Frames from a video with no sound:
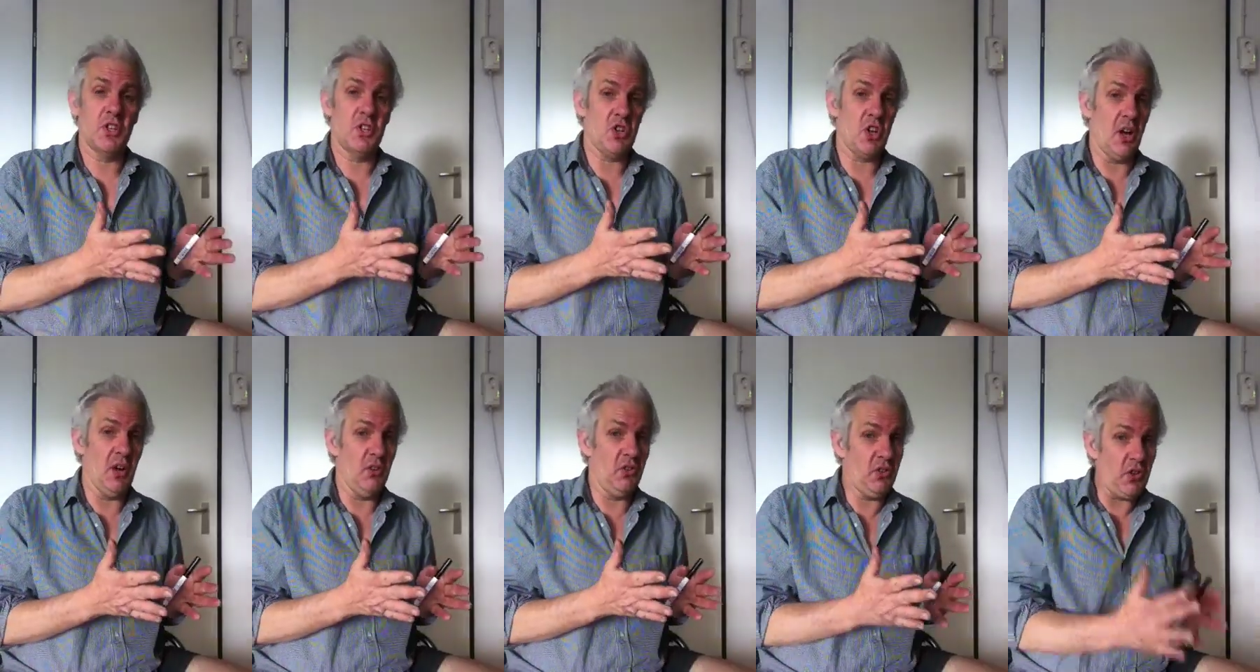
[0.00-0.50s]

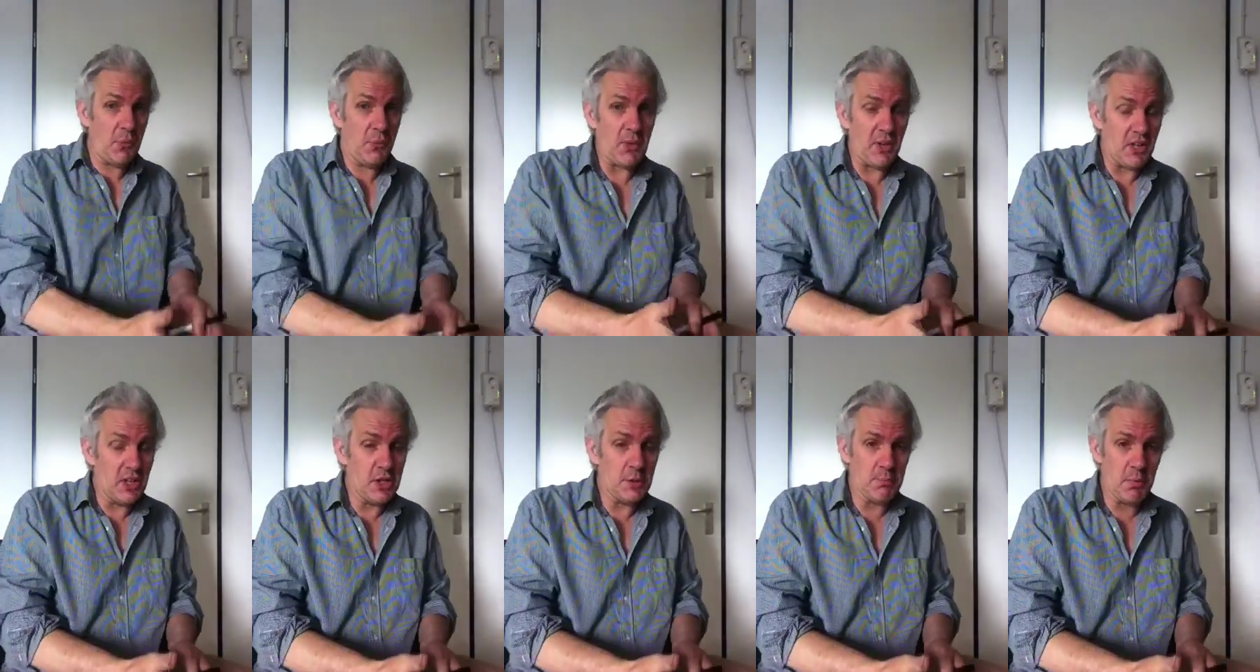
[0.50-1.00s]

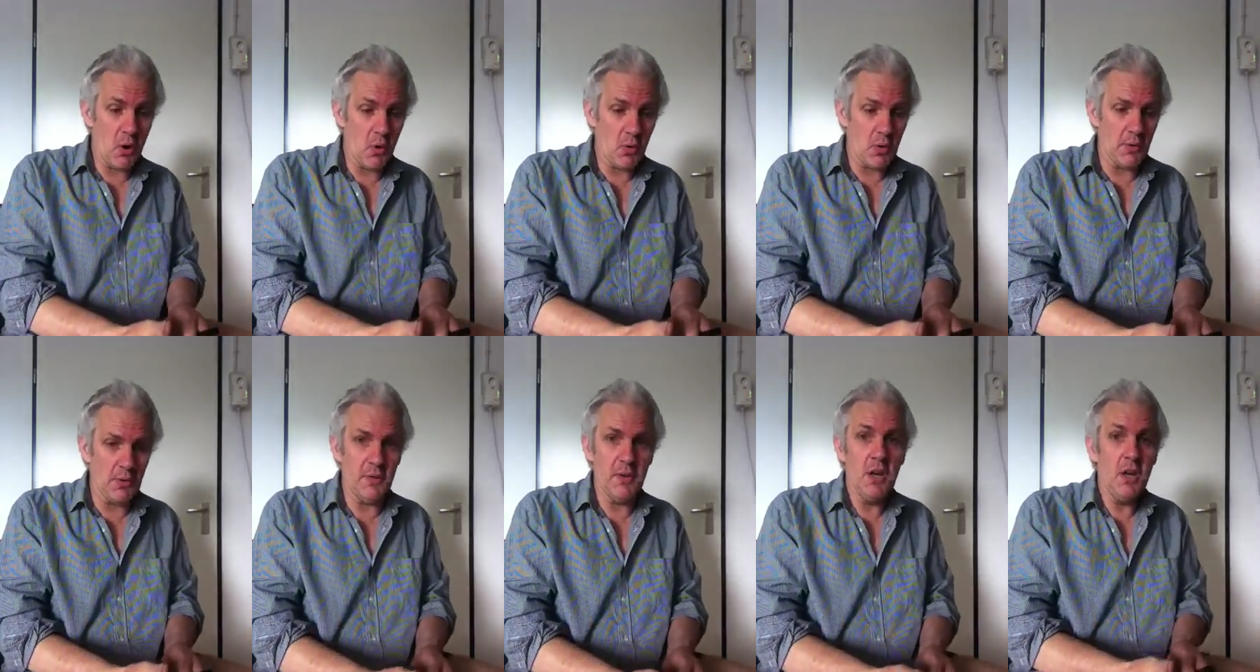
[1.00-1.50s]
scientifically
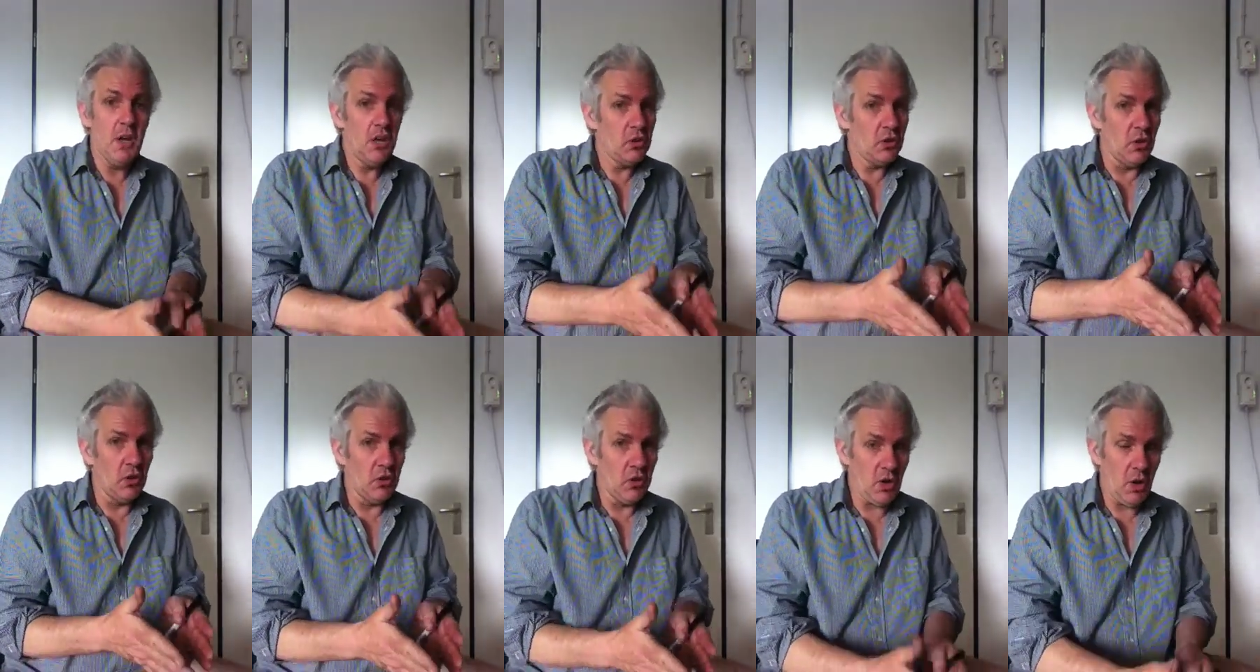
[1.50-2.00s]
spoken,
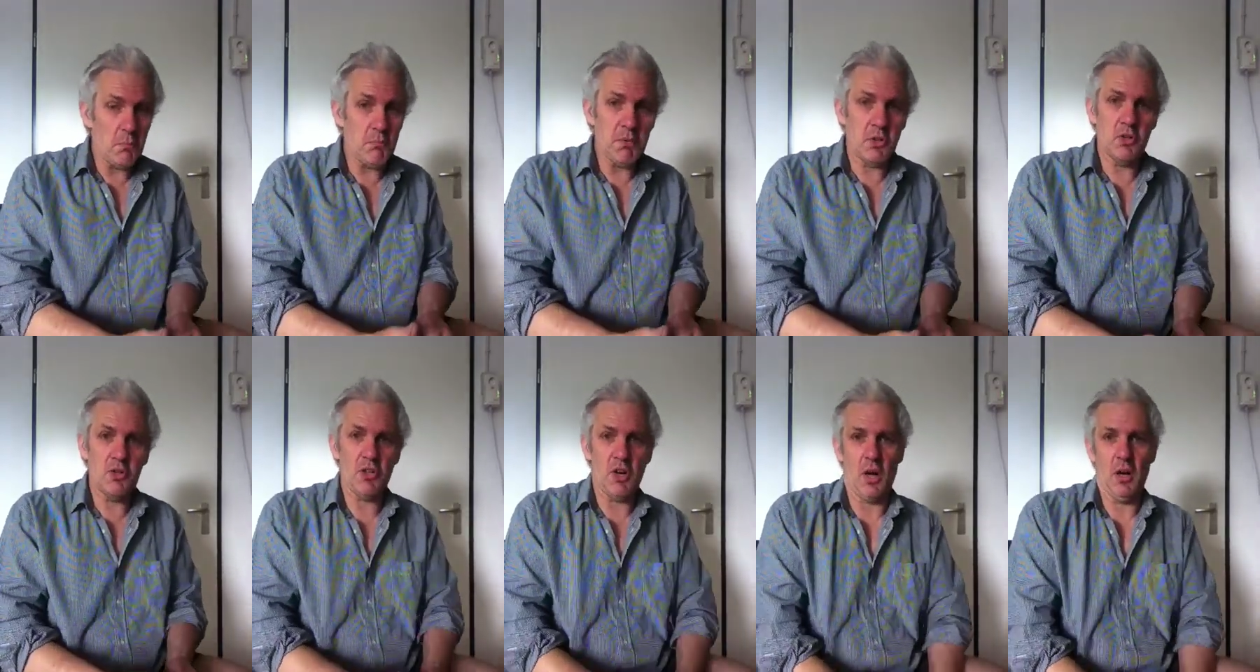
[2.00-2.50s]
the
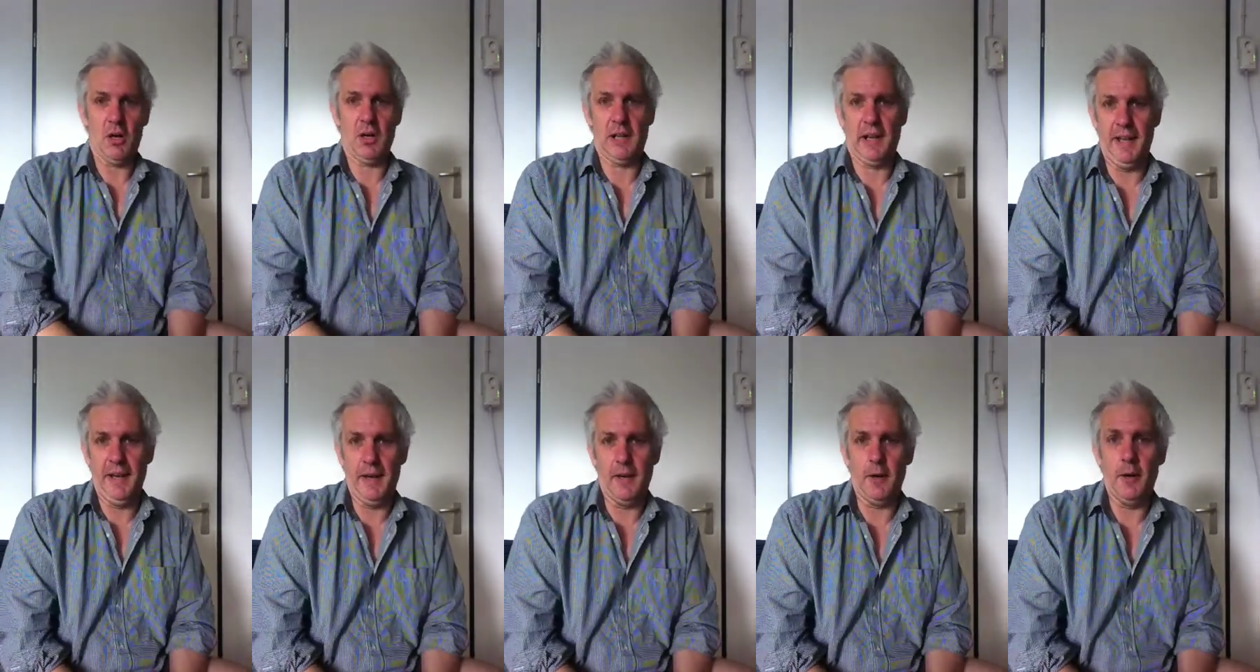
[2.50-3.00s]
numbers are
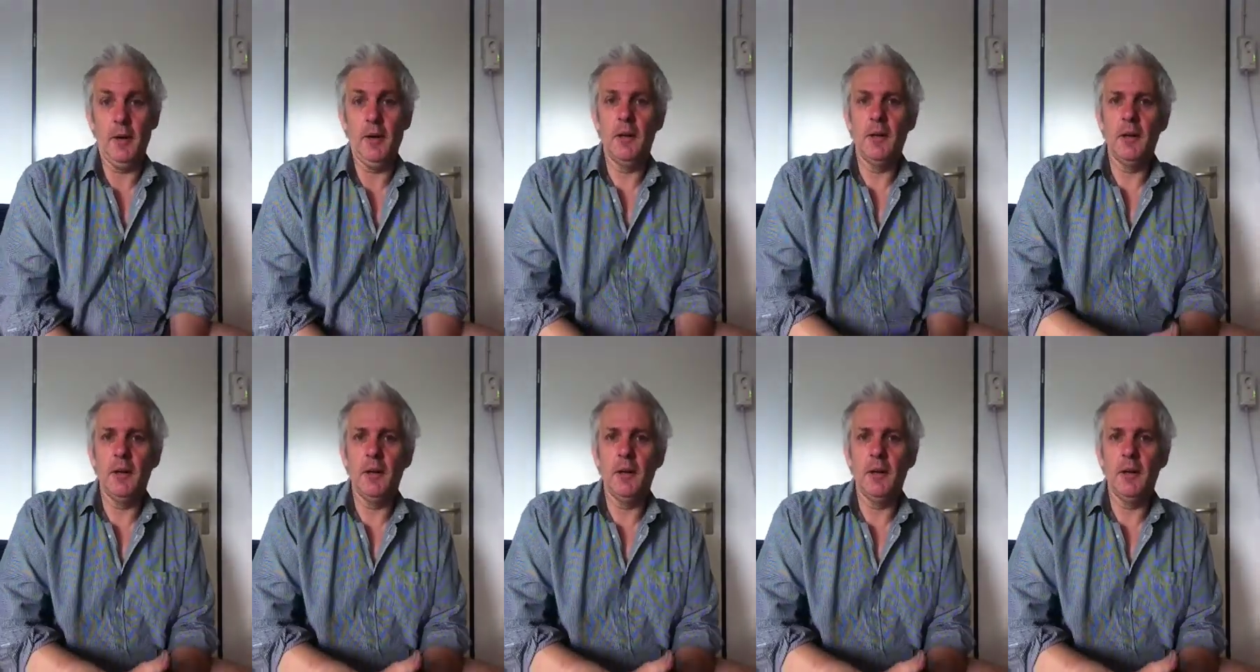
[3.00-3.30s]
clear.